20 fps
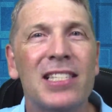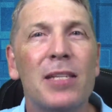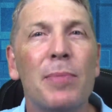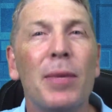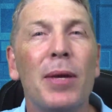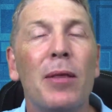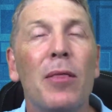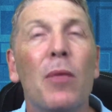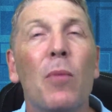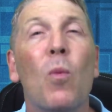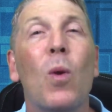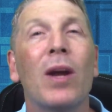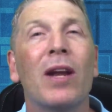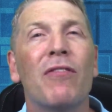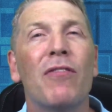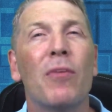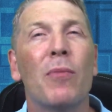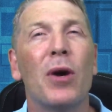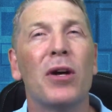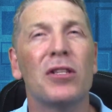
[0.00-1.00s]
to be one
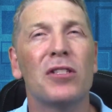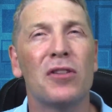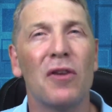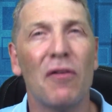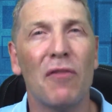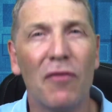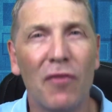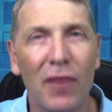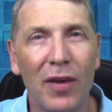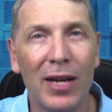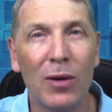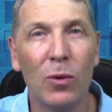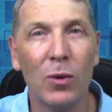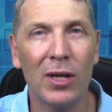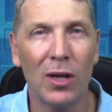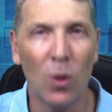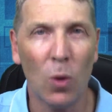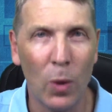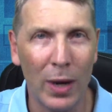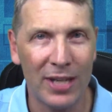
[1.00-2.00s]
of the most
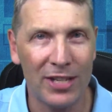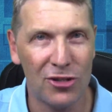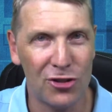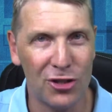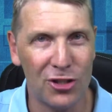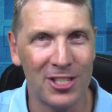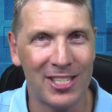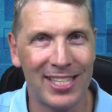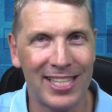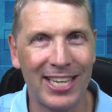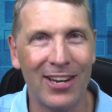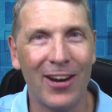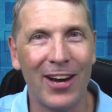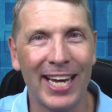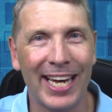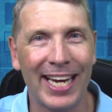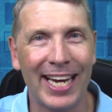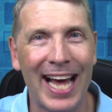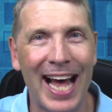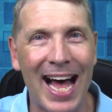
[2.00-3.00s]
frequent questions that I
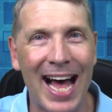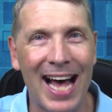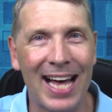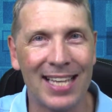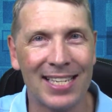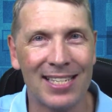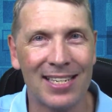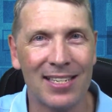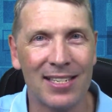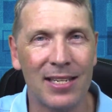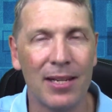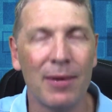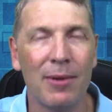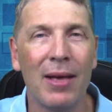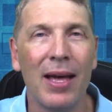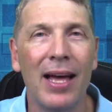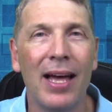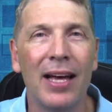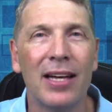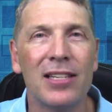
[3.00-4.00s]
get asked.
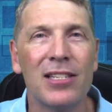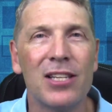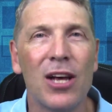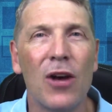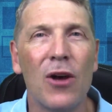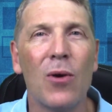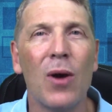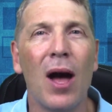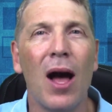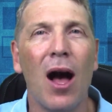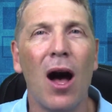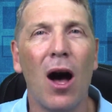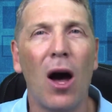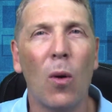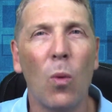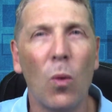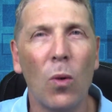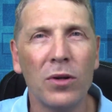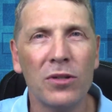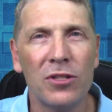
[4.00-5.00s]
So I
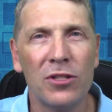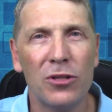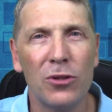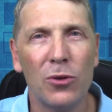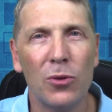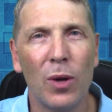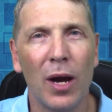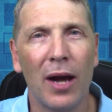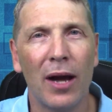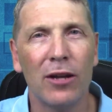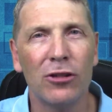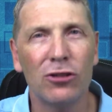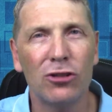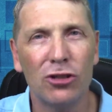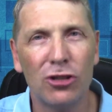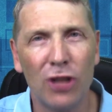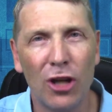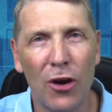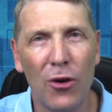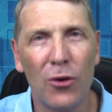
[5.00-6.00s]
want to
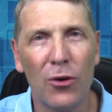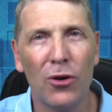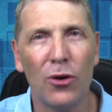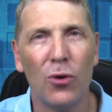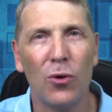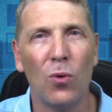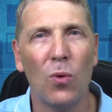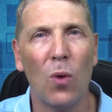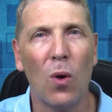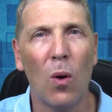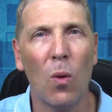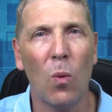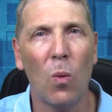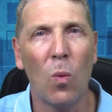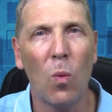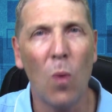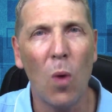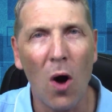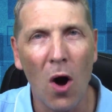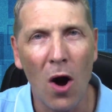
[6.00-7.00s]
show you
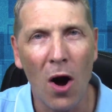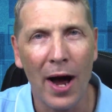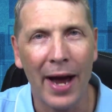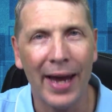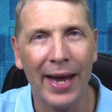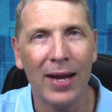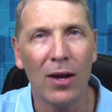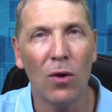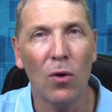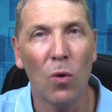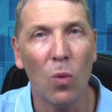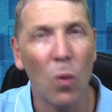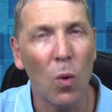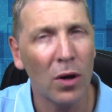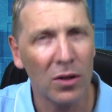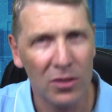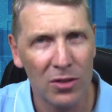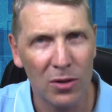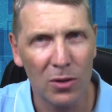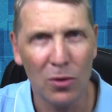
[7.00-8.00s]
why or
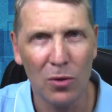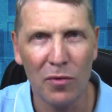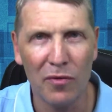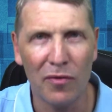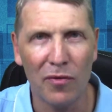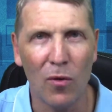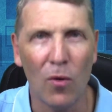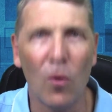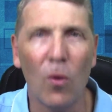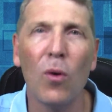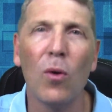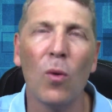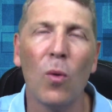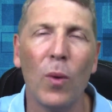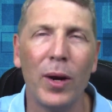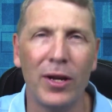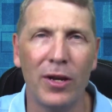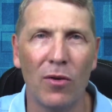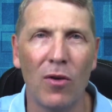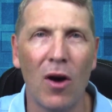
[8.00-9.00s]
what to look for
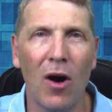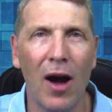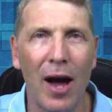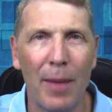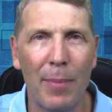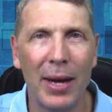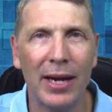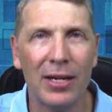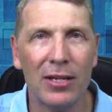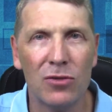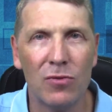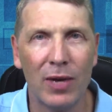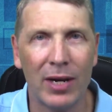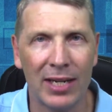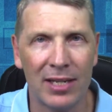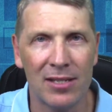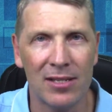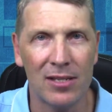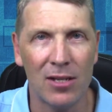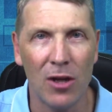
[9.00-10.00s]
when your iPad is
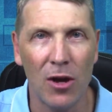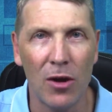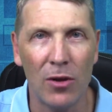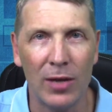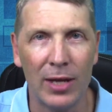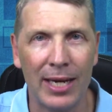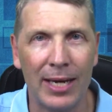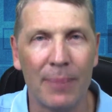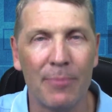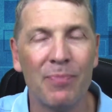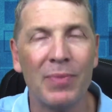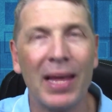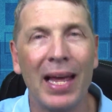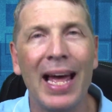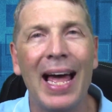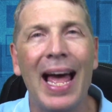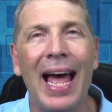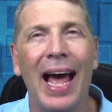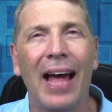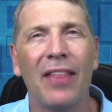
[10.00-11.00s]
running slowly.
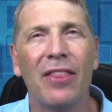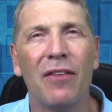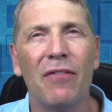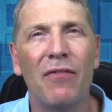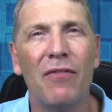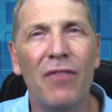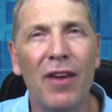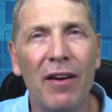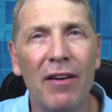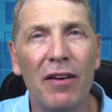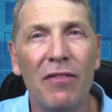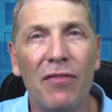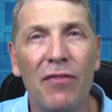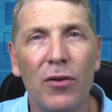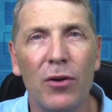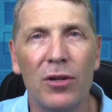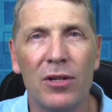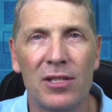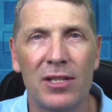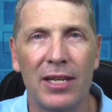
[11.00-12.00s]
And the very
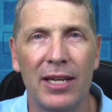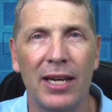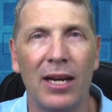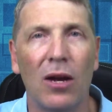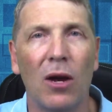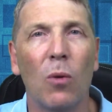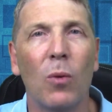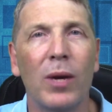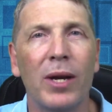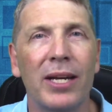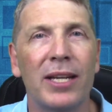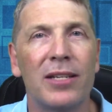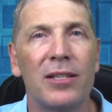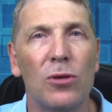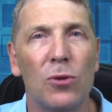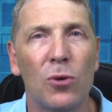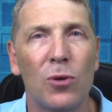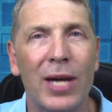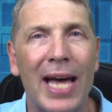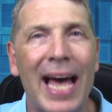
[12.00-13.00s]
first thing we need
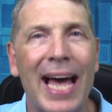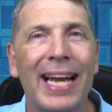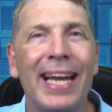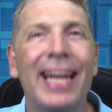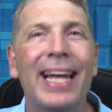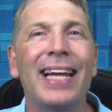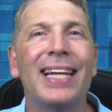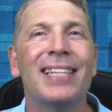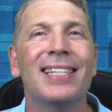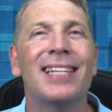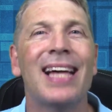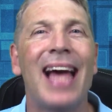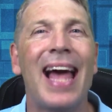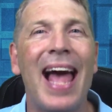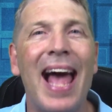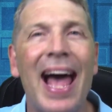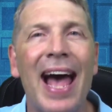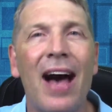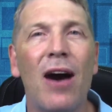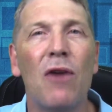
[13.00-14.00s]
to look at is
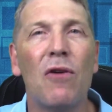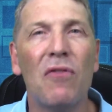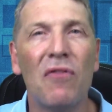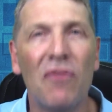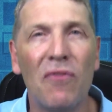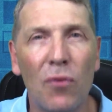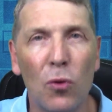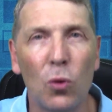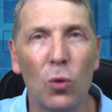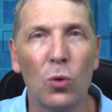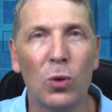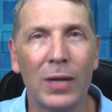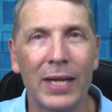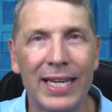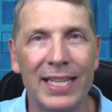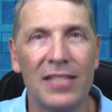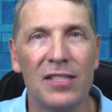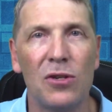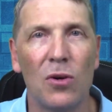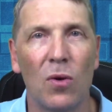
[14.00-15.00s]
how full
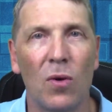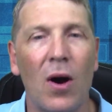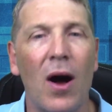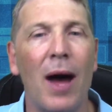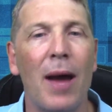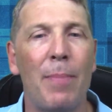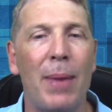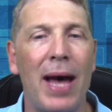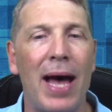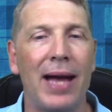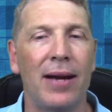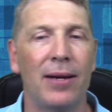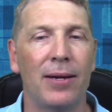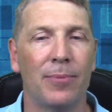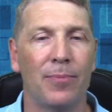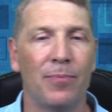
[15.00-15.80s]
is your iPad.